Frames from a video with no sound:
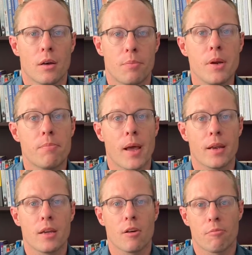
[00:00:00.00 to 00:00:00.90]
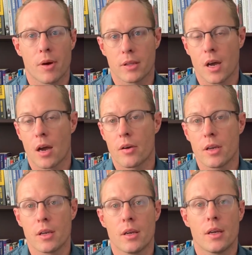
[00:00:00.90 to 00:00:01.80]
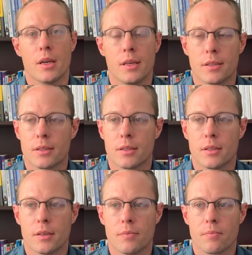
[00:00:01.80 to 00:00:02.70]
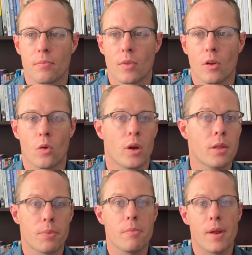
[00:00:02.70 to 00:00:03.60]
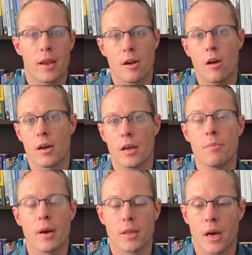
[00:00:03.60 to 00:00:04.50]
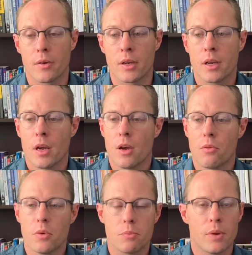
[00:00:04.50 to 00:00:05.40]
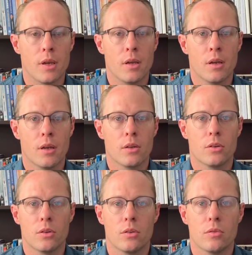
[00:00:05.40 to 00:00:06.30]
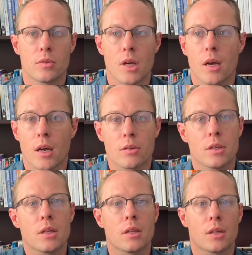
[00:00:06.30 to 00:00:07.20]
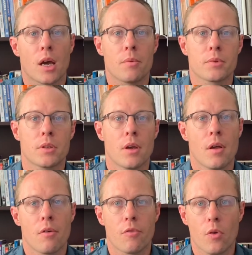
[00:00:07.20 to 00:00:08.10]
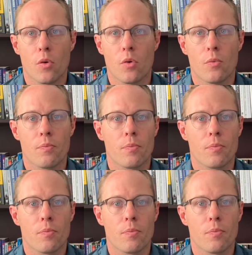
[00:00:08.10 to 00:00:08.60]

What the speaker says: pre-planning of my diary is, or in the pre-planning in my diary, would be to chunk out certain times for